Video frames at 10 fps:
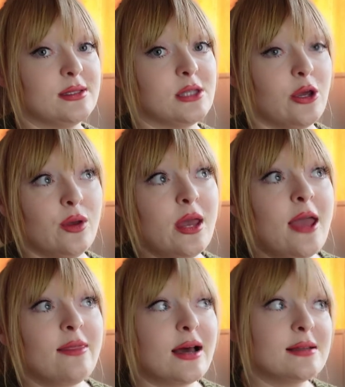So
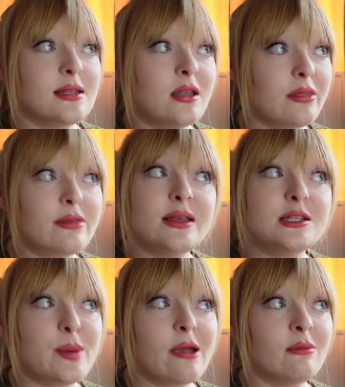that's another thing
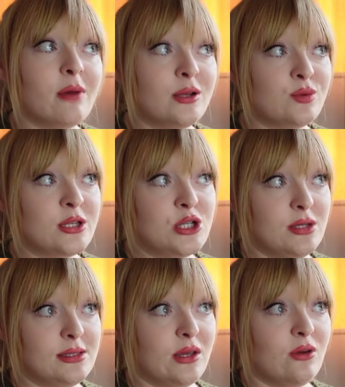to bear in mind when
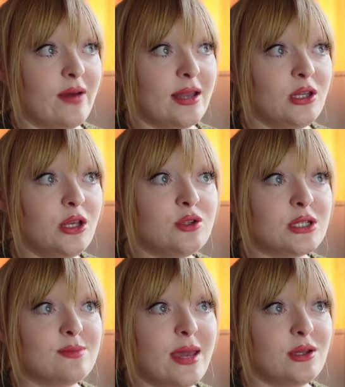choosing your venue.
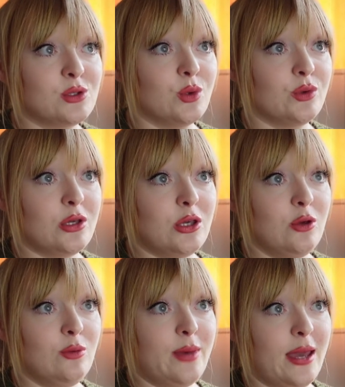Just make sure that
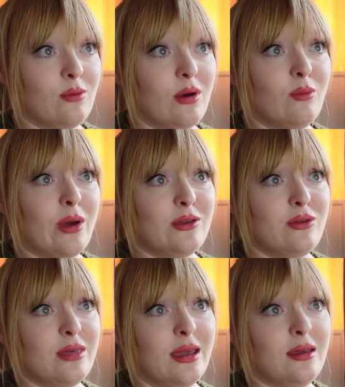you pick one where you
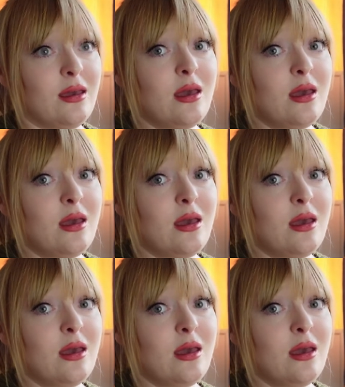think